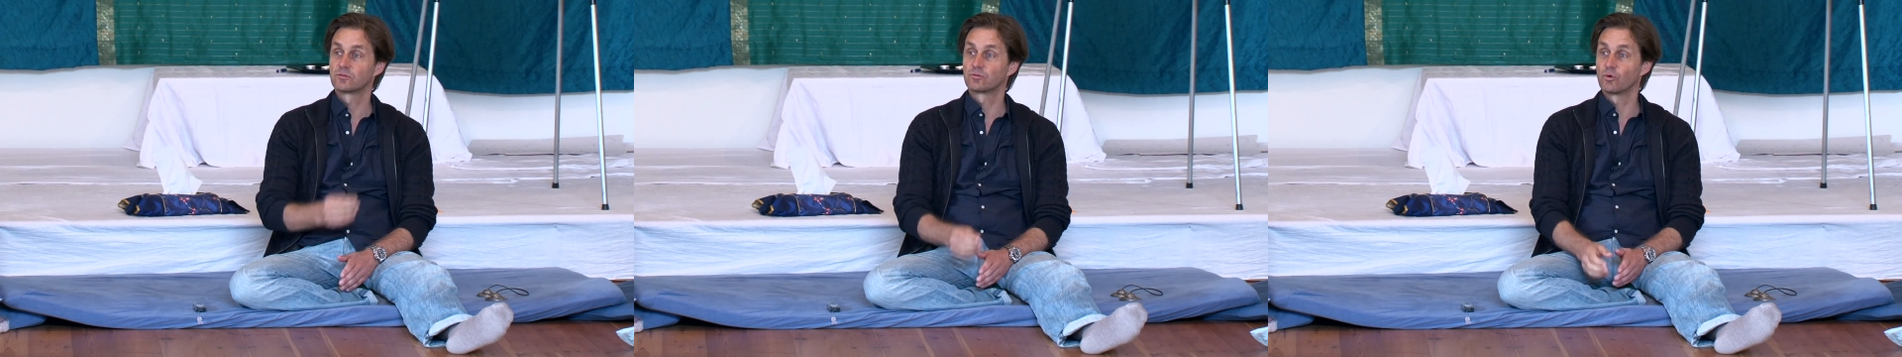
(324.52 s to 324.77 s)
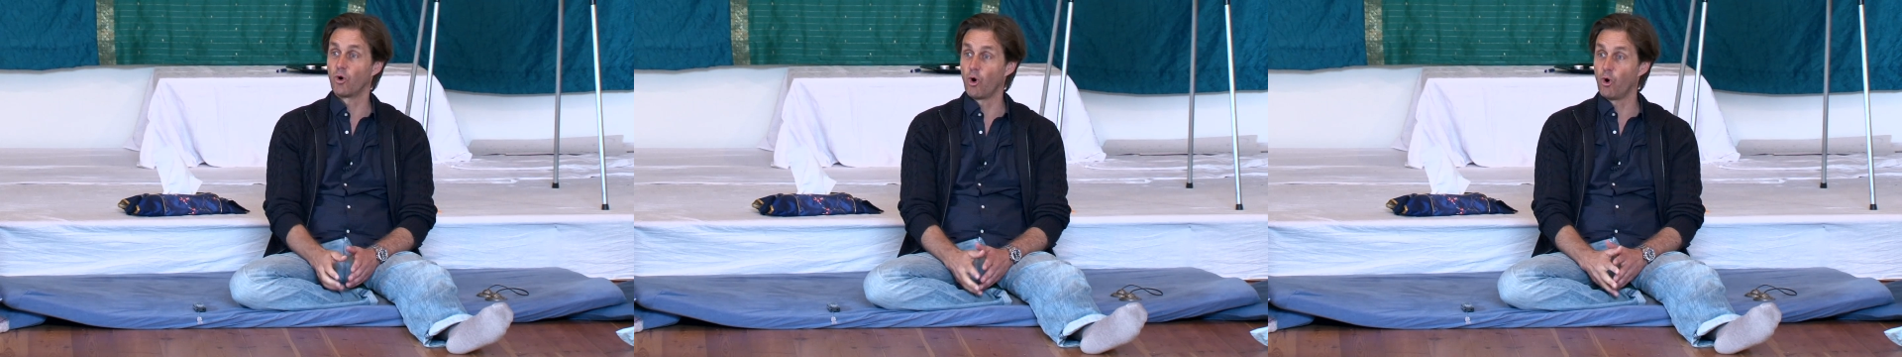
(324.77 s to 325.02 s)

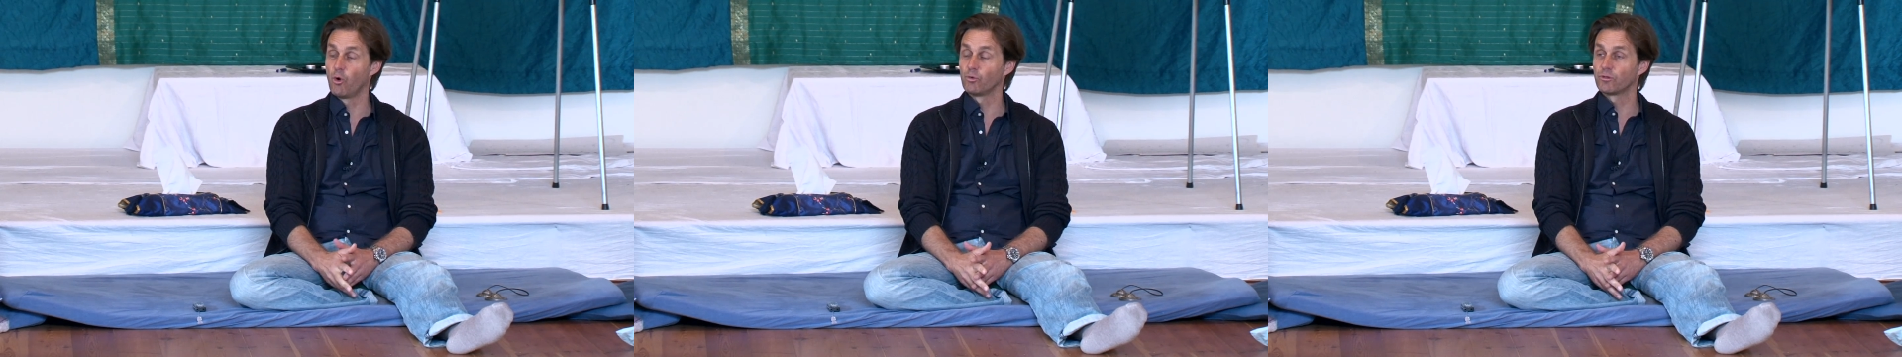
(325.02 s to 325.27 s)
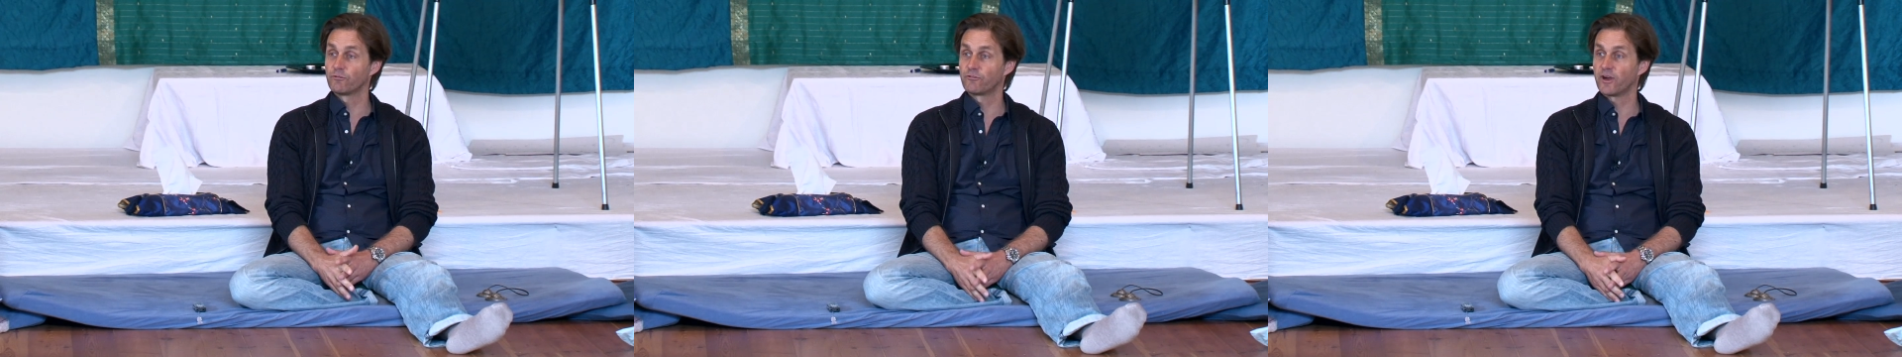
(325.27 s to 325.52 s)
To own
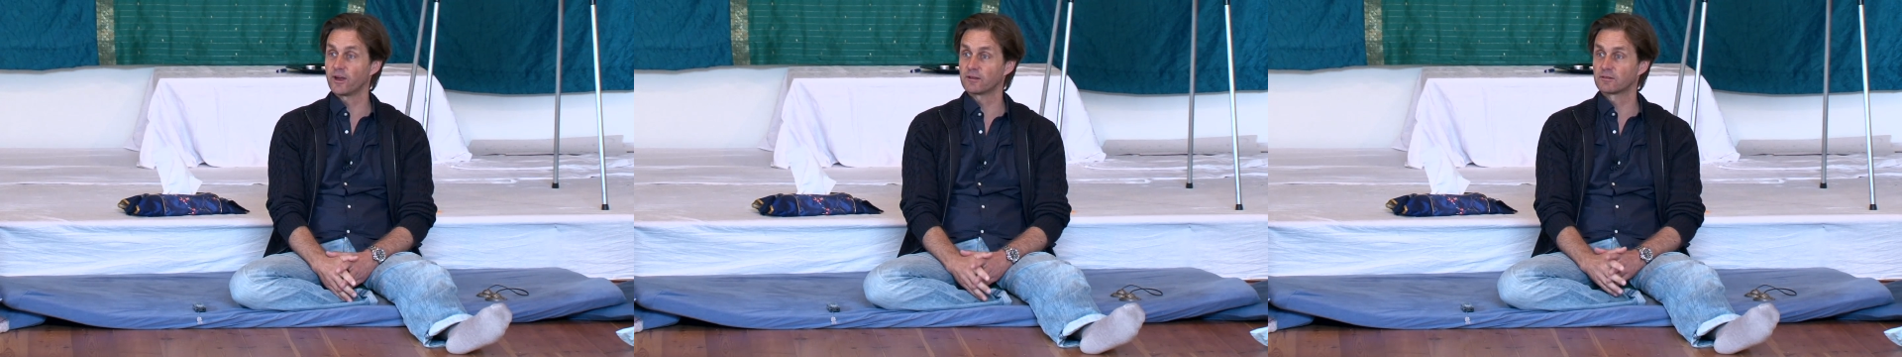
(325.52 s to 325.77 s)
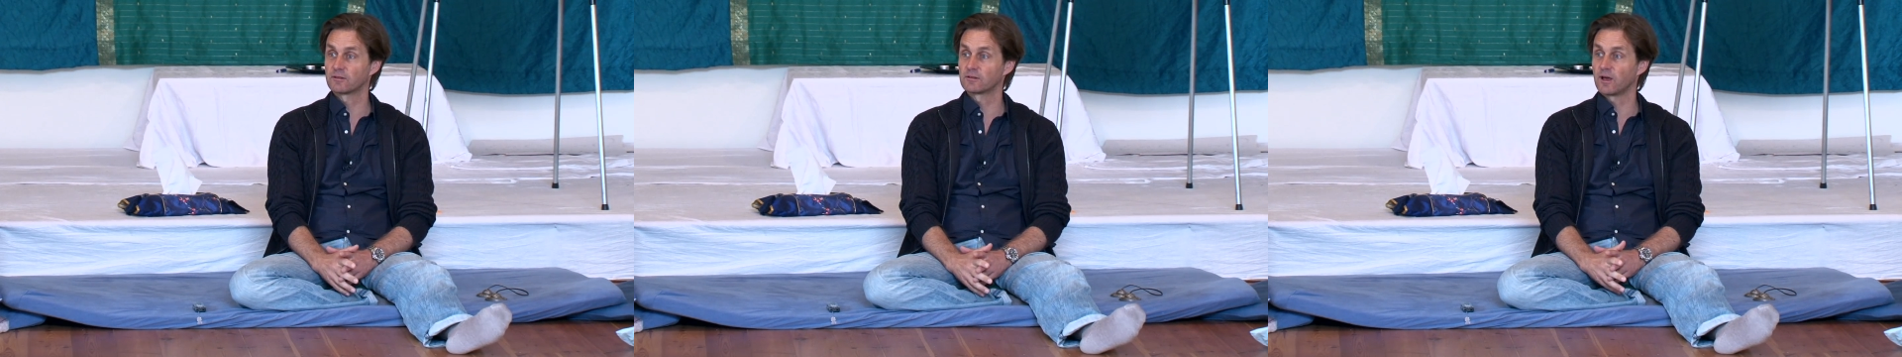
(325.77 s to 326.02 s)
the
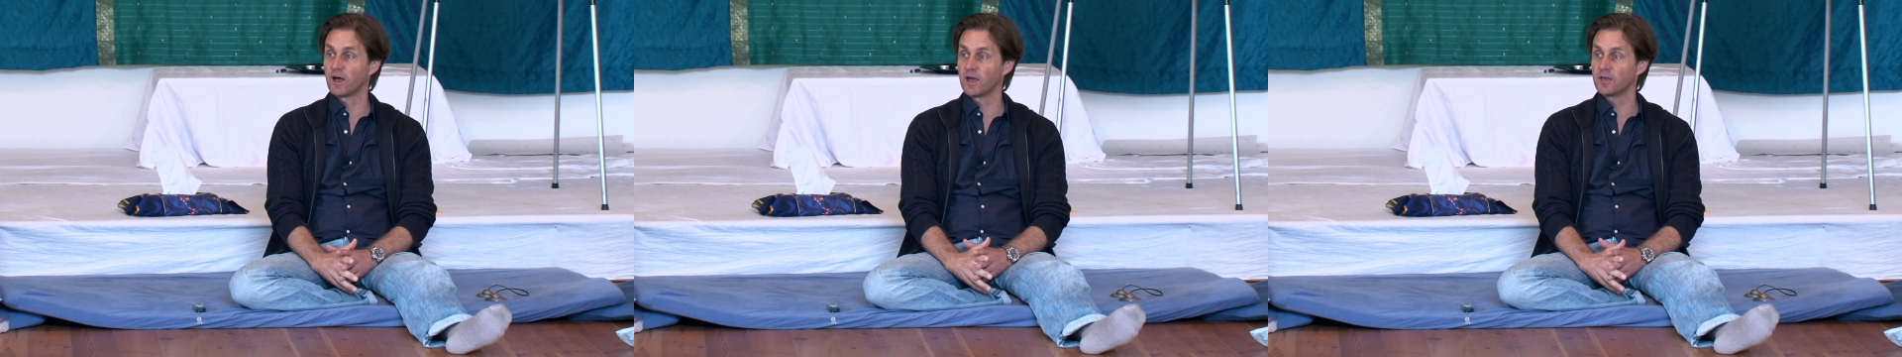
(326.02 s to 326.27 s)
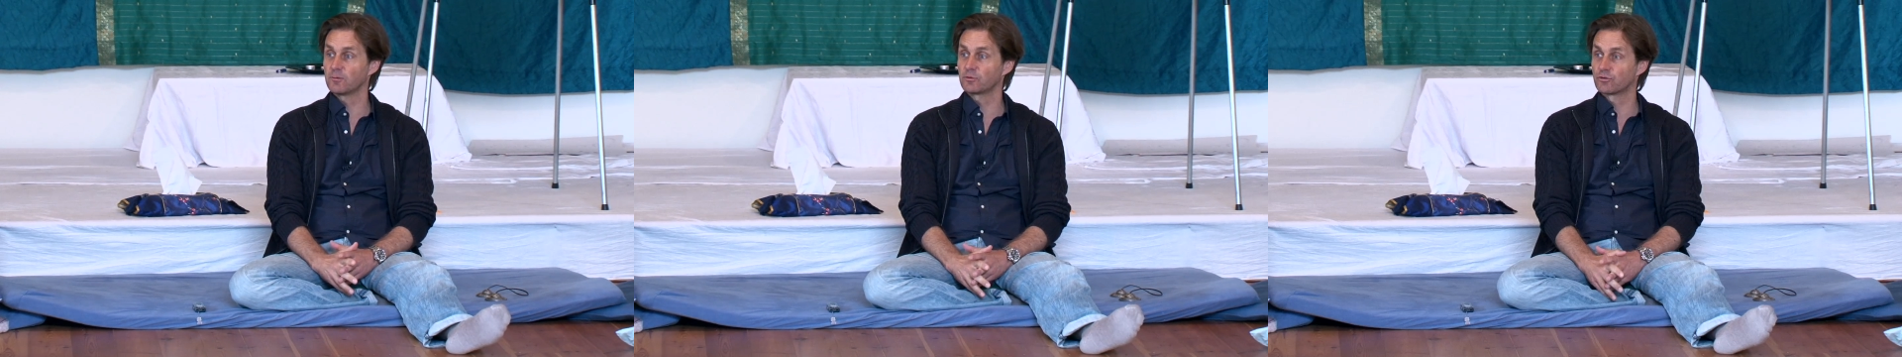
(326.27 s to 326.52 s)
fact that I
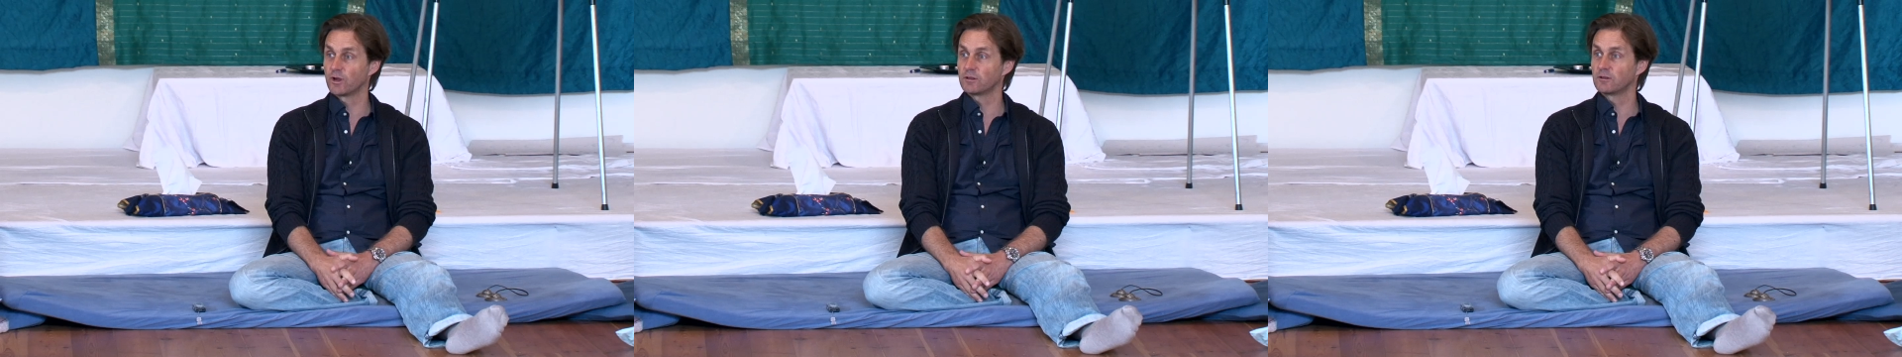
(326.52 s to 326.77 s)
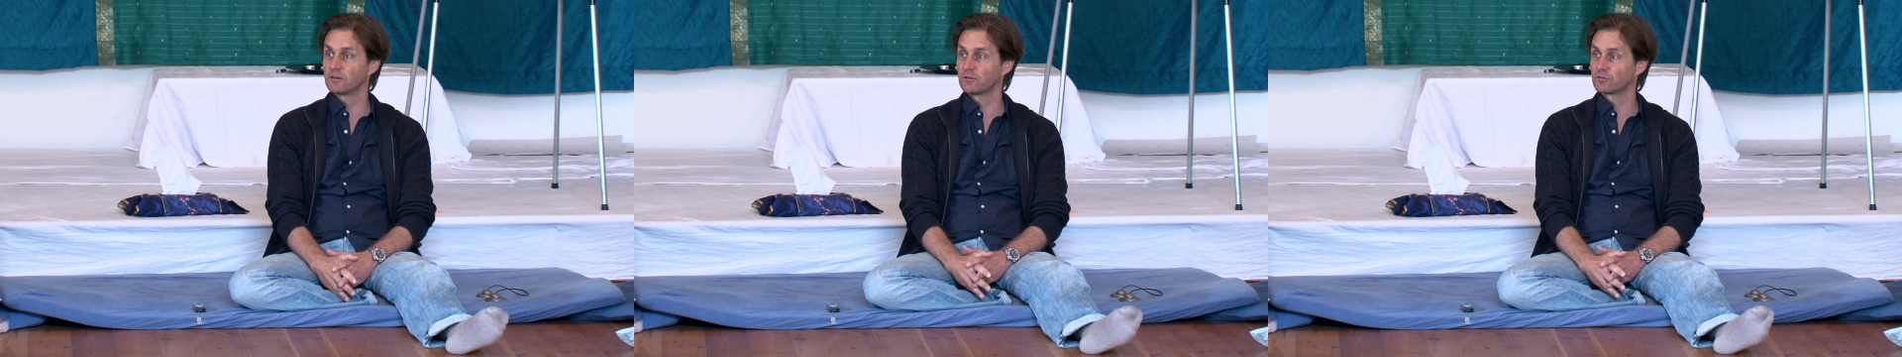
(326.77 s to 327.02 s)
am
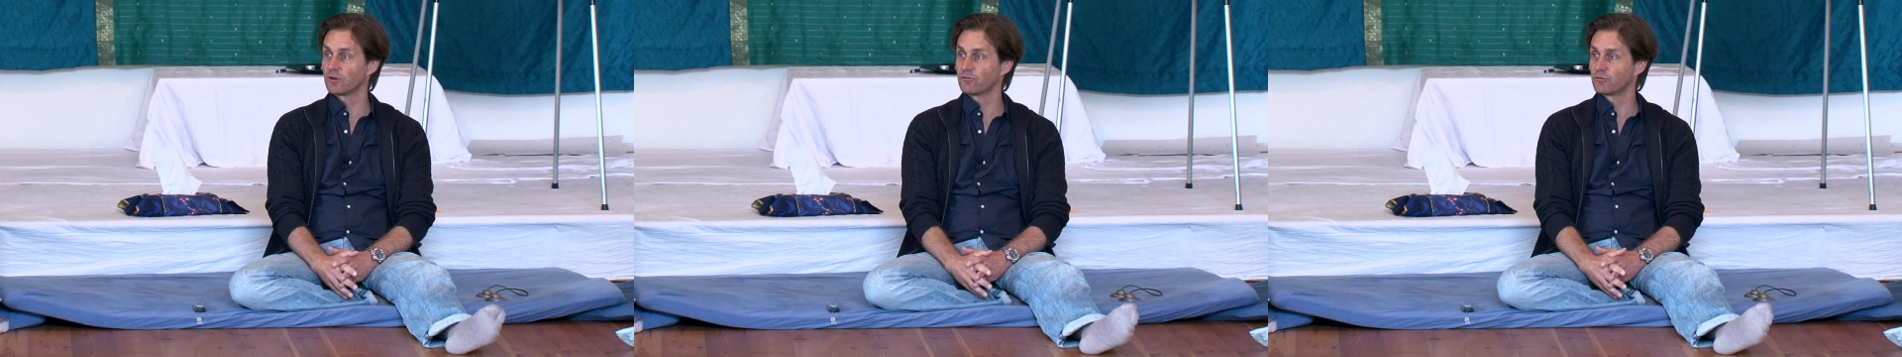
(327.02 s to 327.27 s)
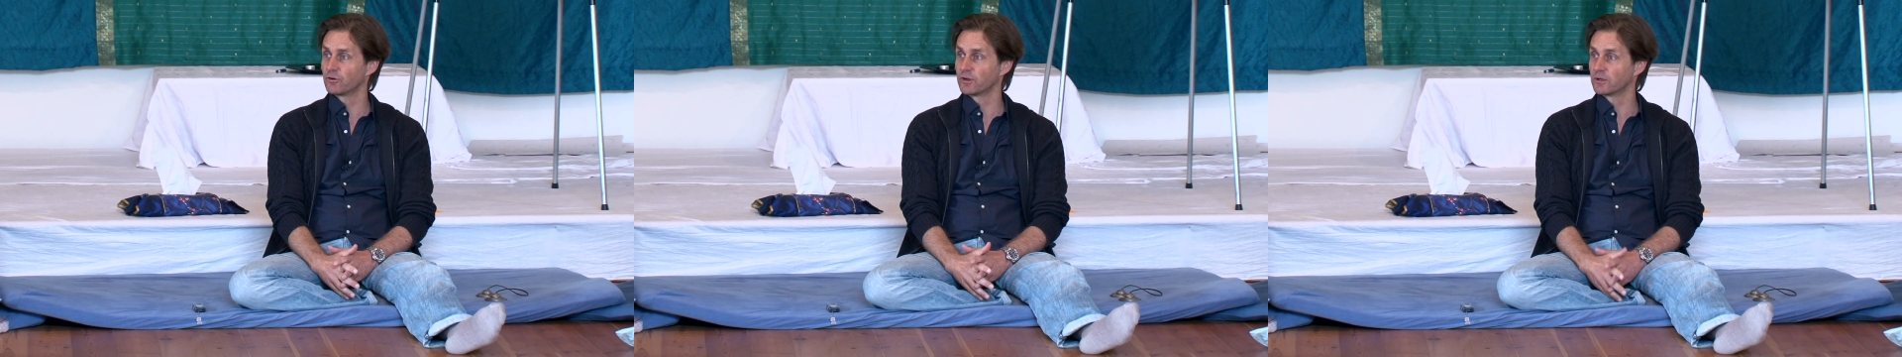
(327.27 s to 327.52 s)
creating the
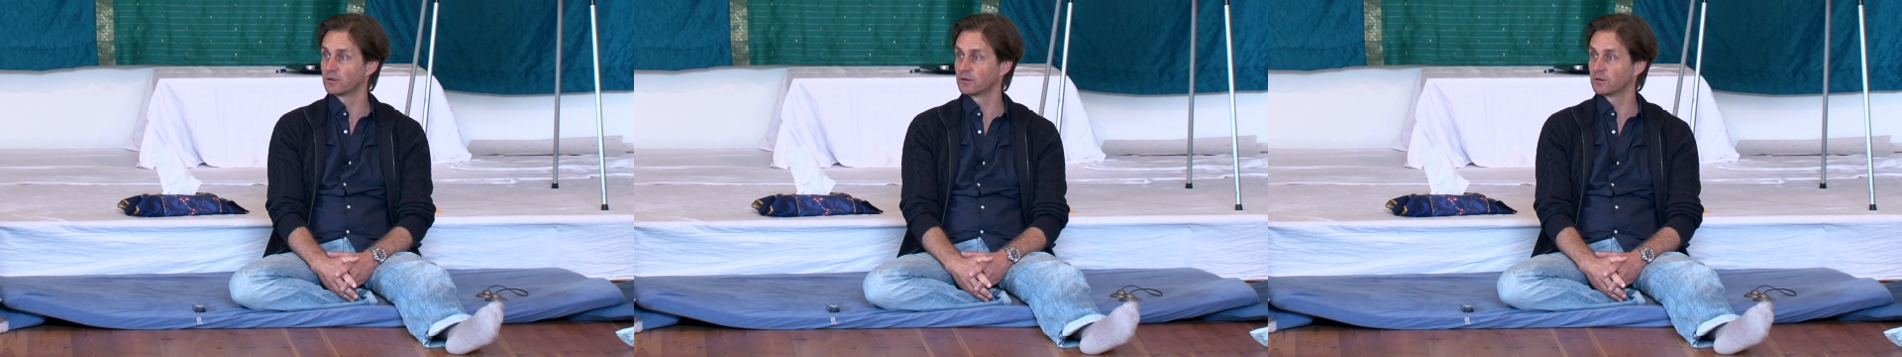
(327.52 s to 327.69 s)
suffering.